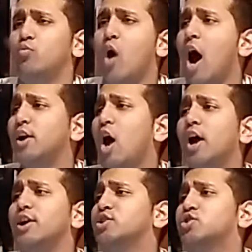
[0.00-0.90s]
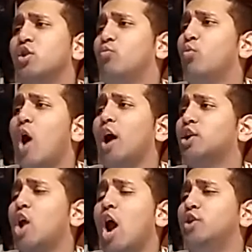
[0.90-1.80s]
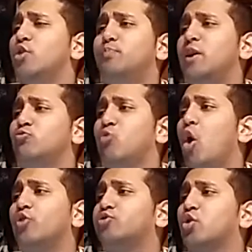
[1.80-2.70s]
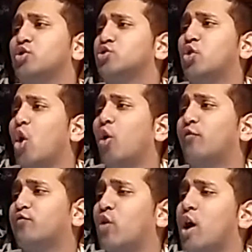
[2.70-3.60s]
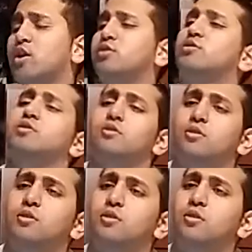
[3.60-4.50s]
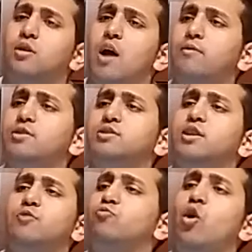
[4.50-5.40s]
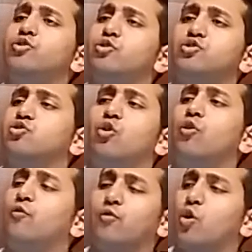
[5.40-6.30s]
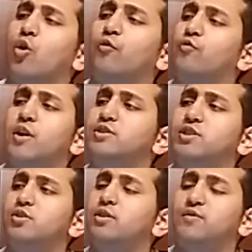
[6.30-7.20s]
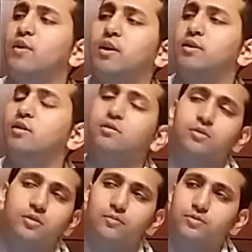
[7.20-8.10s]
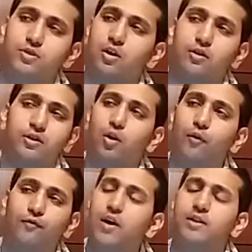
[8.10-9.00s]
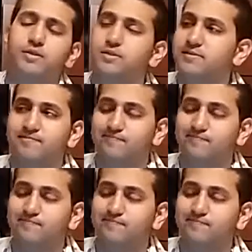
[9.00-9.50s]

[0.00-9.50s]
why can't it be Walter's girlfriend? Have you seen Walter's girlfriend? She looks fucking ugly, I'm sorry, no offense.